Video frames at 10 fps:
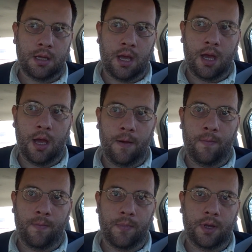
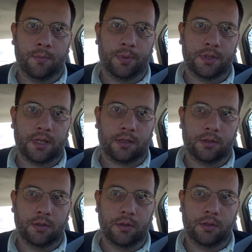In
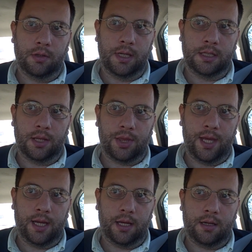particular, you need to
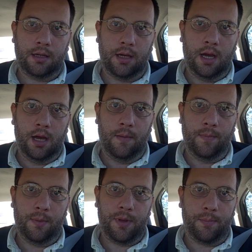thank
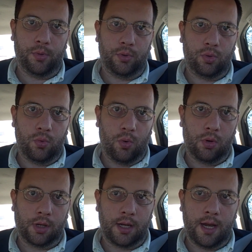the people who
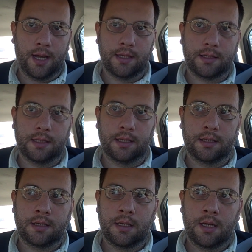organized
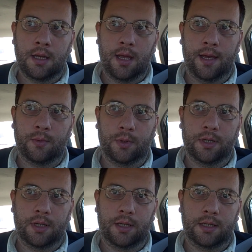it,
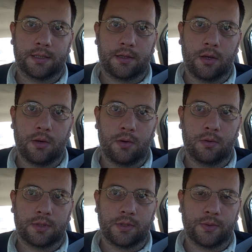Edwin
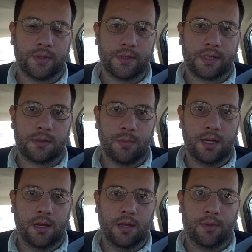Anisco, Susan
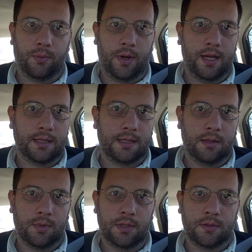Smith, Ray
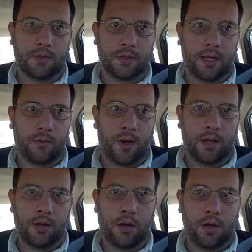Seaman, Susanna
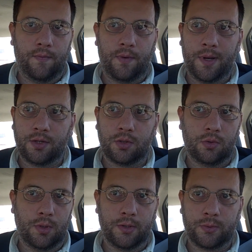Randolph. I'm not
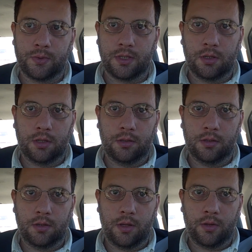sure who else was in
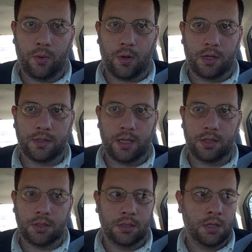on the
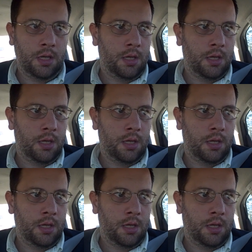organization.